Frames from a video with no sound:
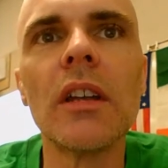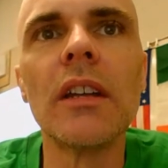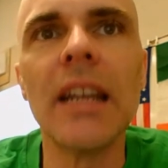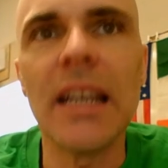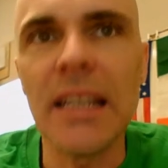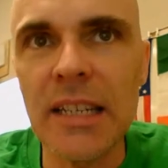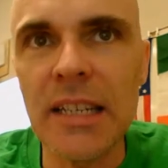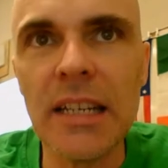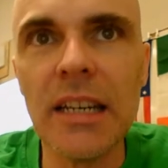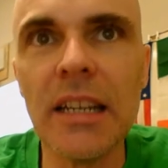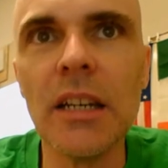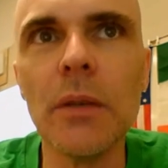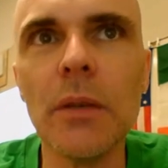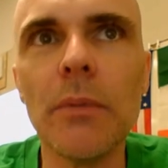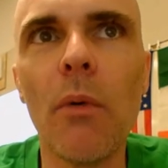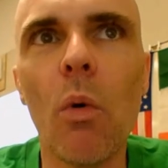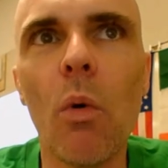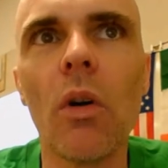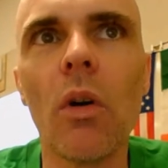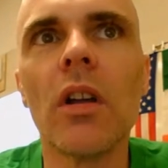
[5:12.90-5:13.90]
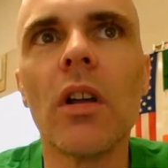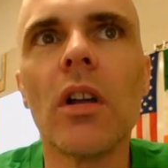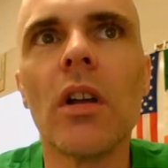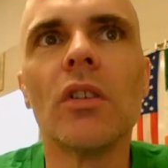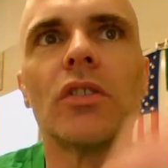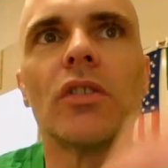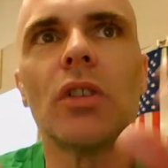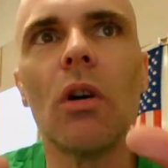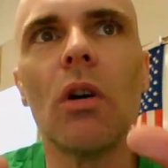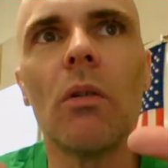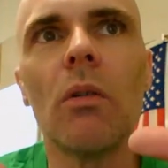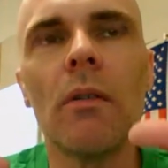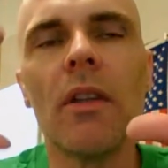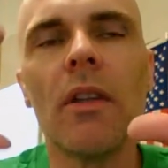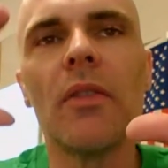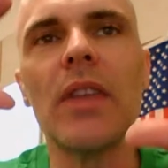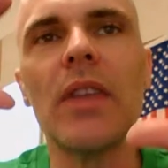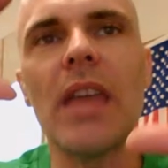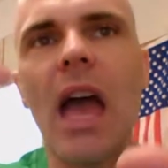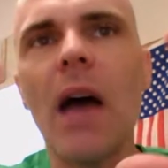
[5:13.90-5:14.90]
1984. So
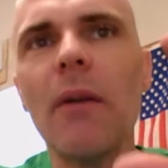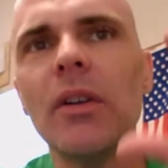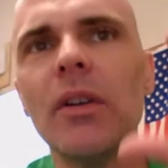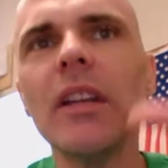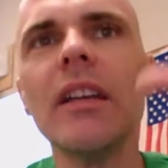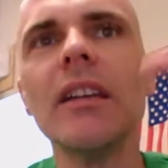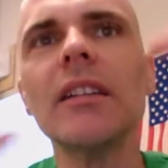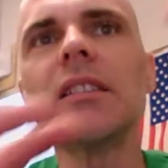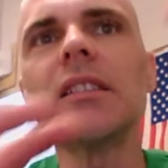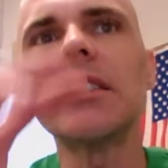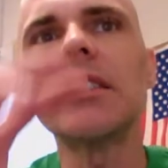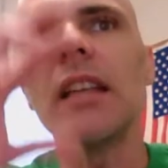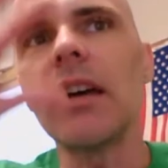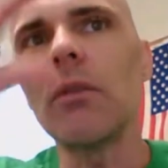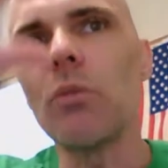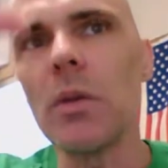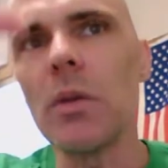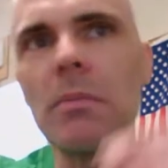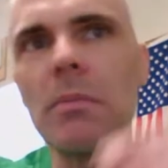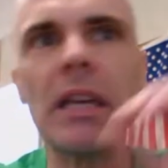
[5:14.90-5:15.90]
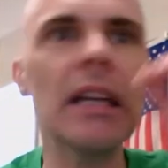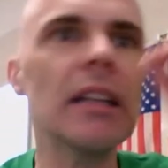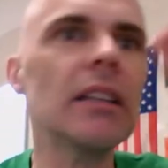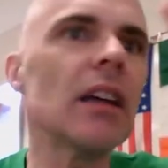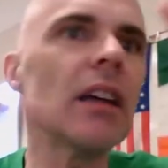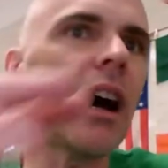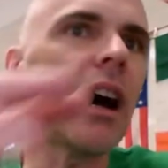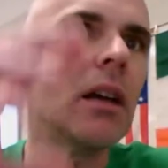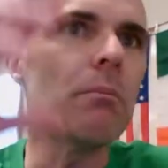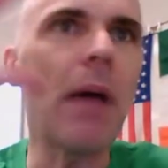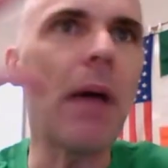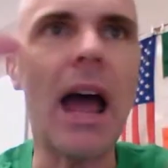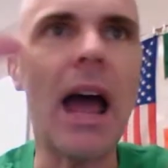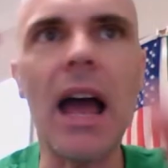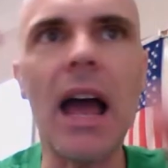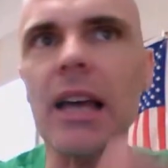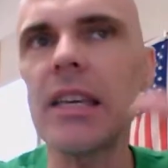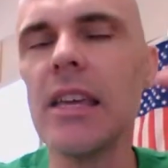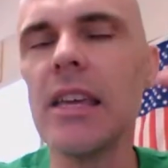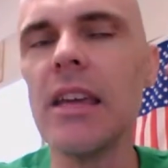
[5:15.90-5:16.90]
the evidence that we begin to
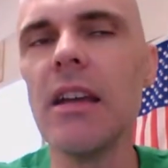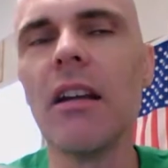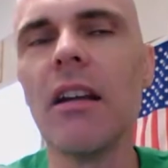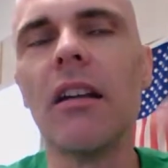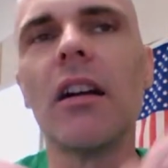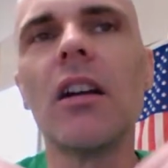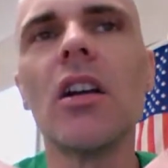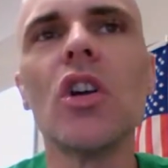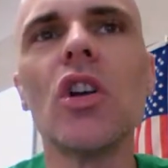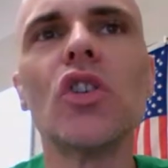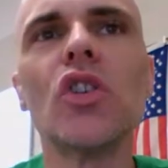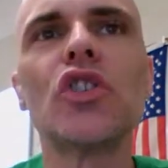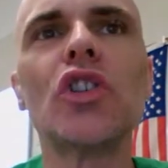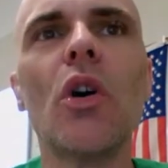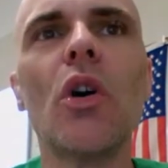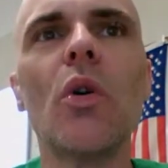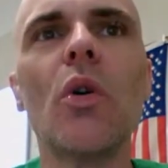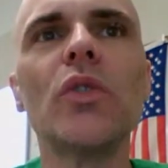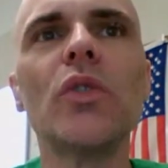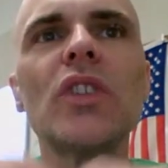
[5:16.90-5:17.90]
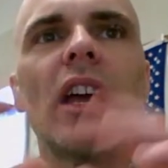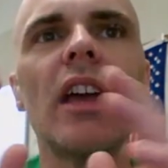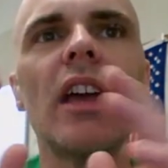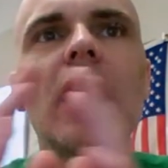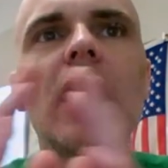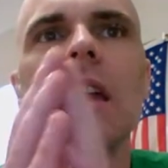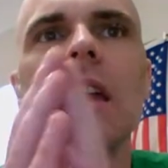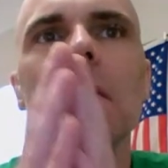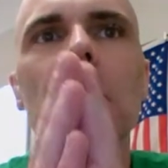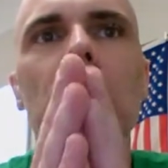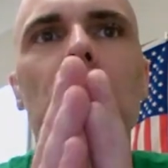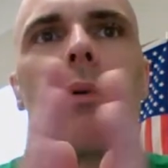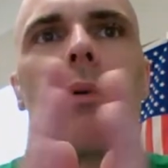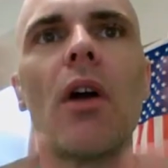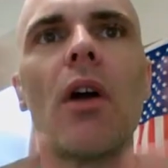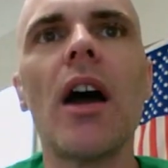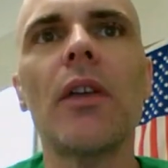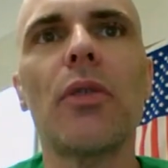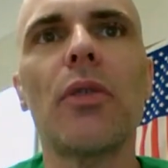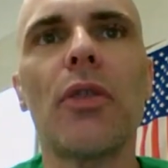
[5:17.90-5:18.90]
unpack here shows a
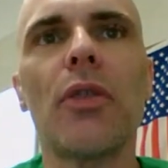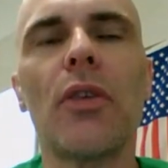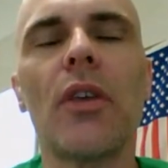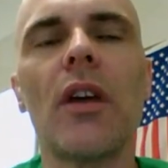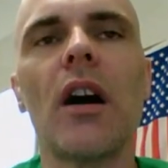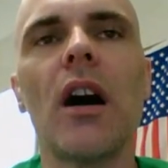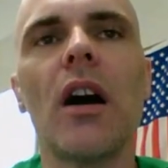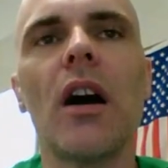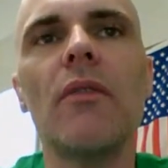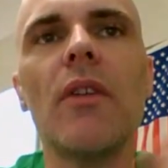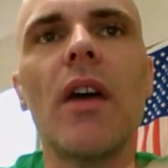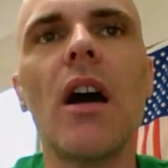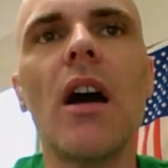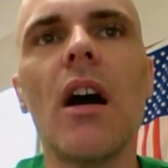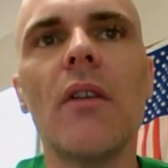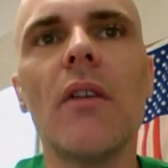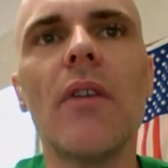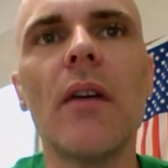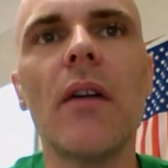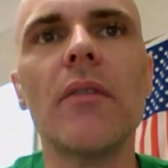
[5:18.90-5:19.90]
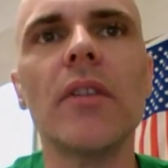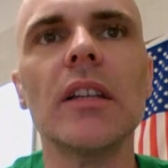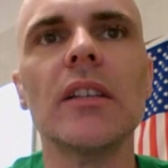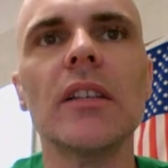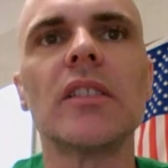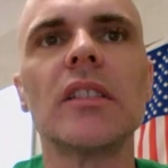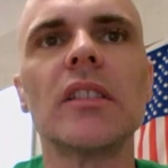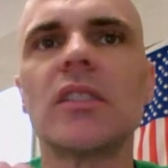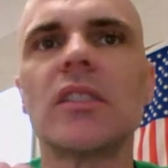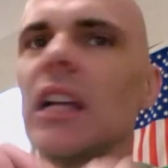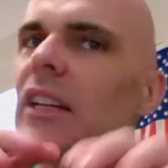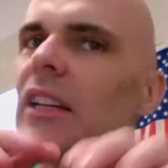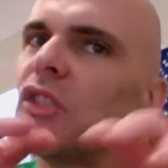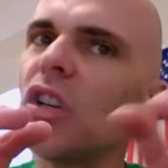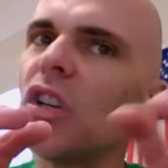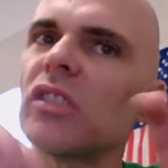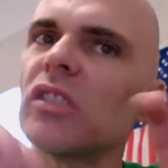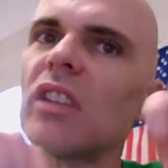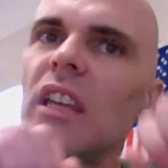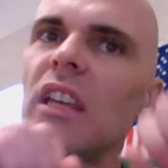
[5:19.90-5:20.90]
breadth of evidence. It's not
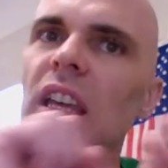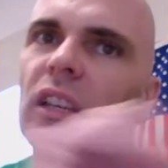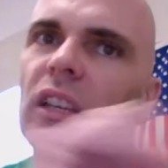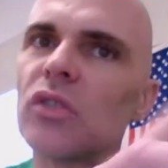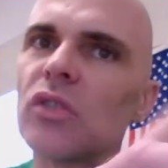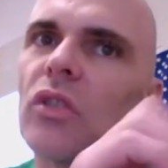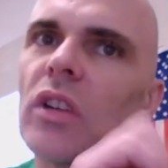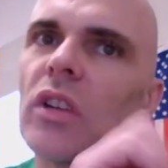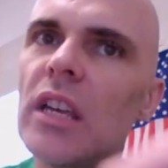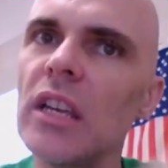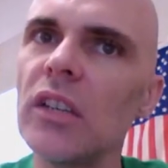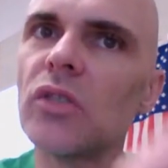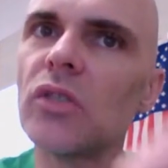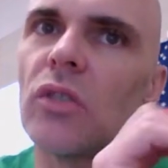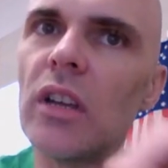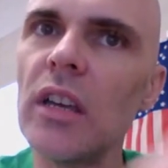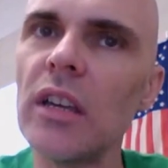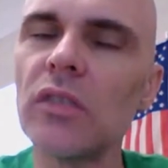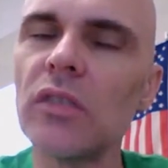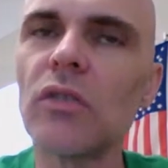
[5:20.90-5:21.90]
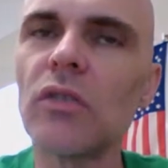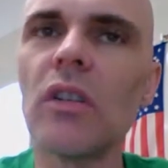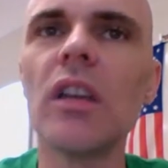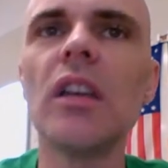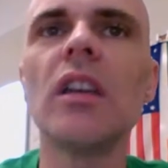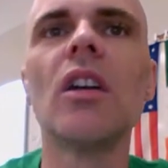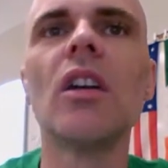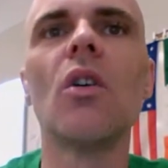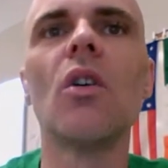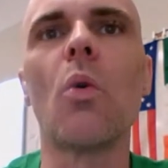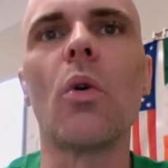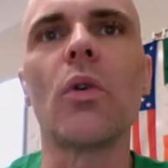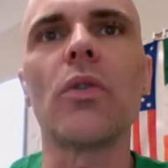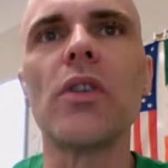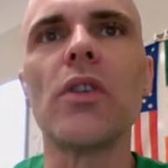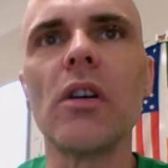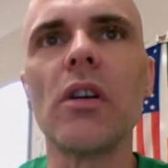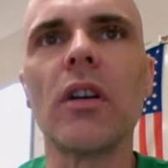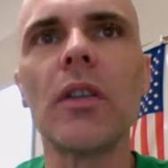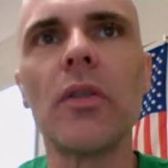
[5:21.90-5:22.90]
just history, history, history, or
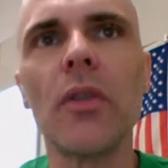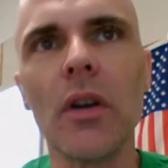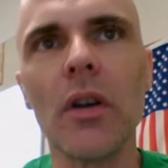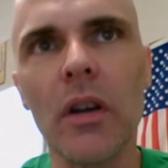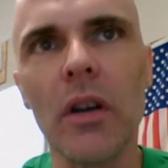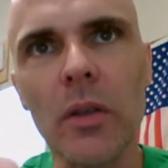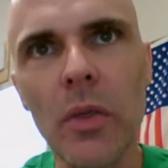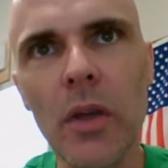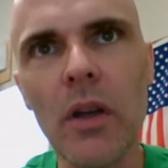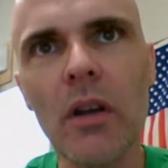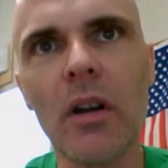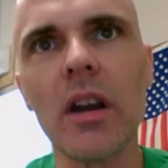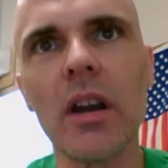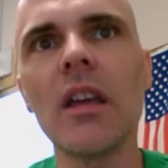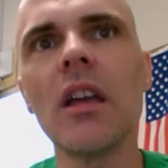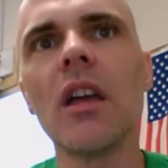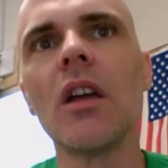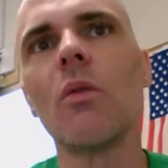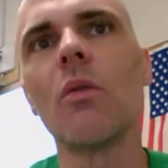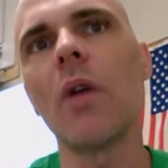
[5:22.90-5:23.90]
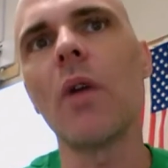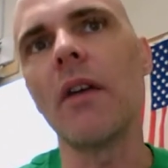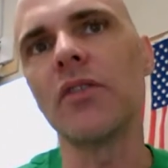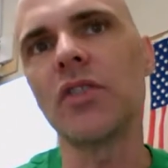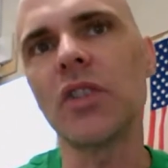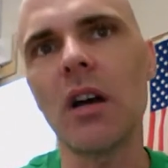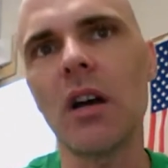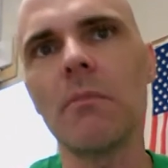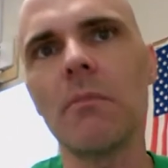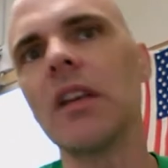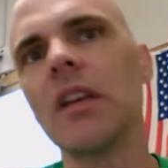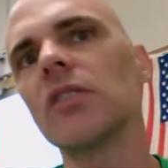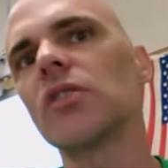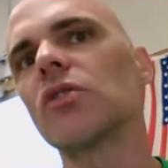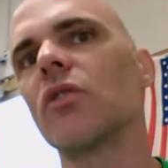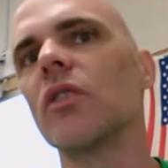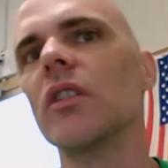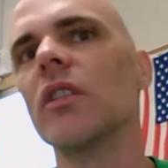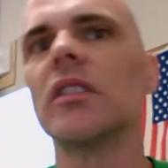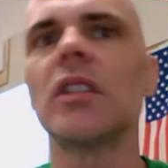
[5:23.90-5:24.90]
theory, theory, theory. We have some
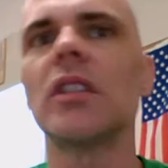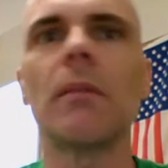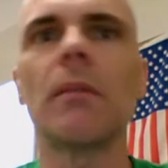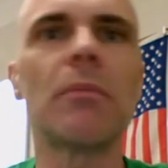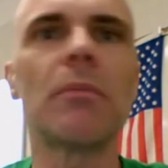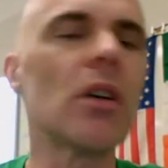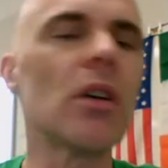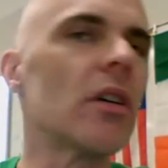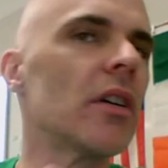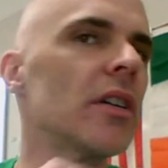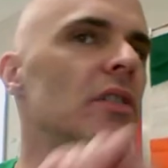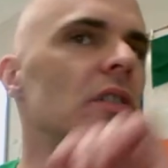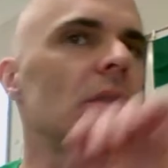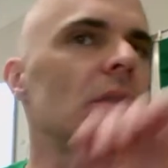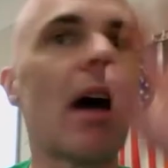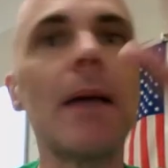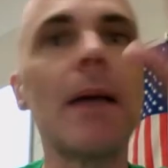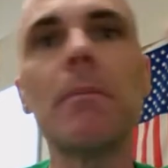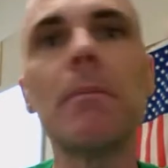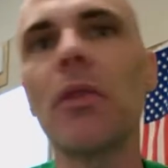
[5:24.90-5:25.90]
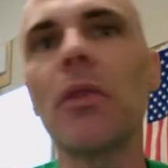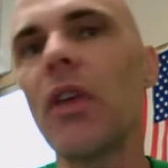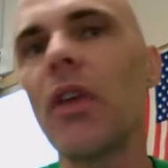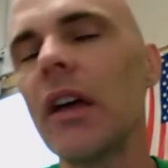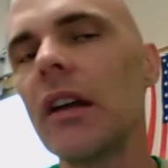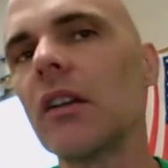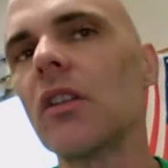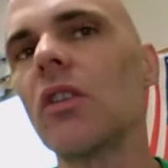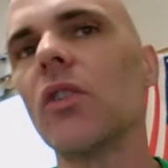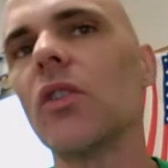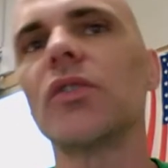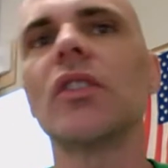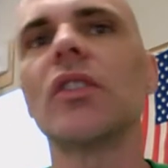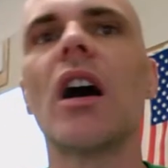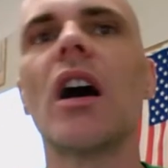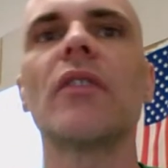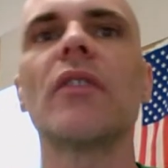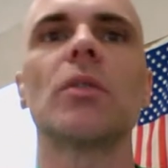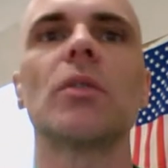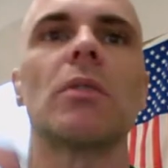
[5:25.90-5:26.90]
history, some theory, some hypothetical
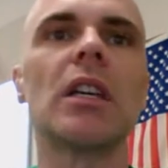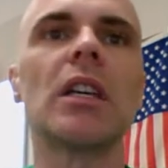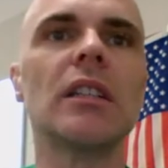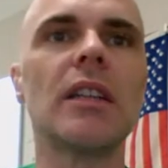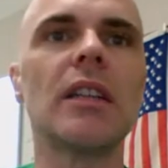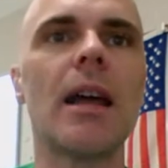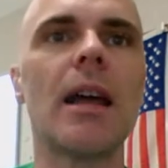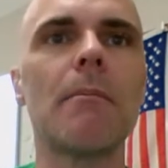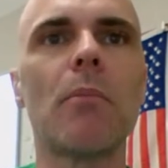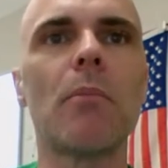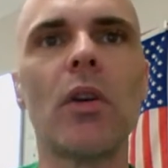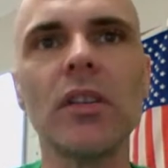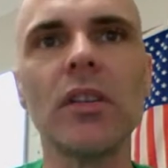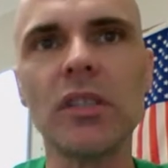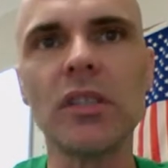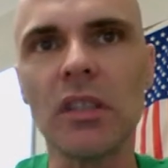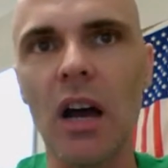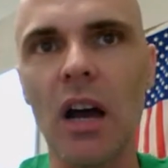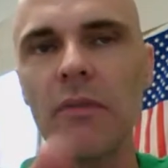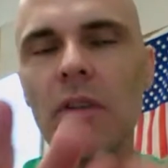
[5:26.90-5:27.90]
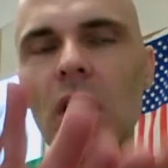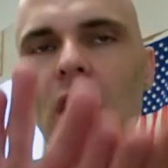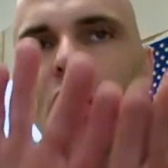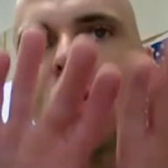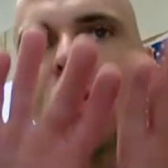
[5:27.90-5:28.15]
stuff, some contemporary stuff.